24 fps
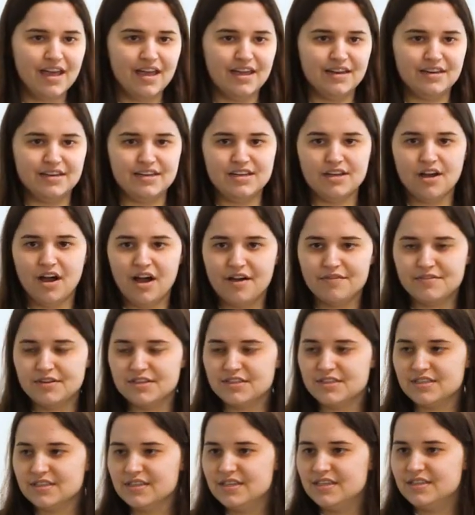and he
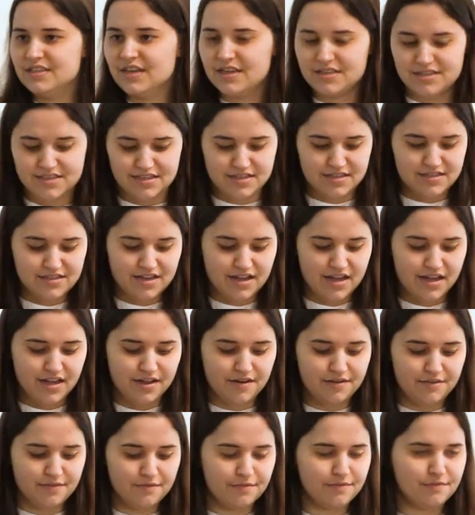obviously doesn't
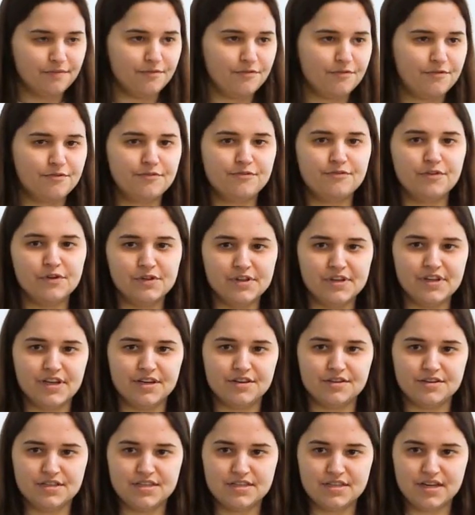uh, fully
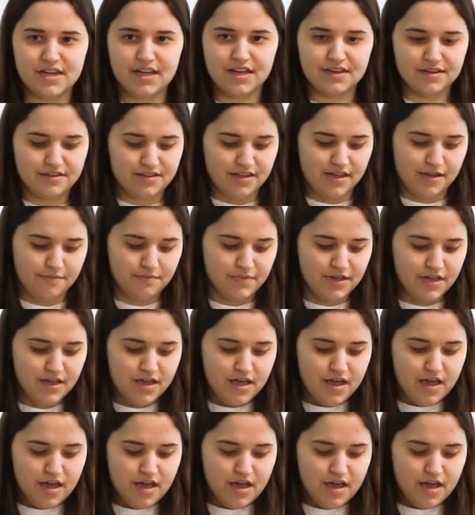understand them.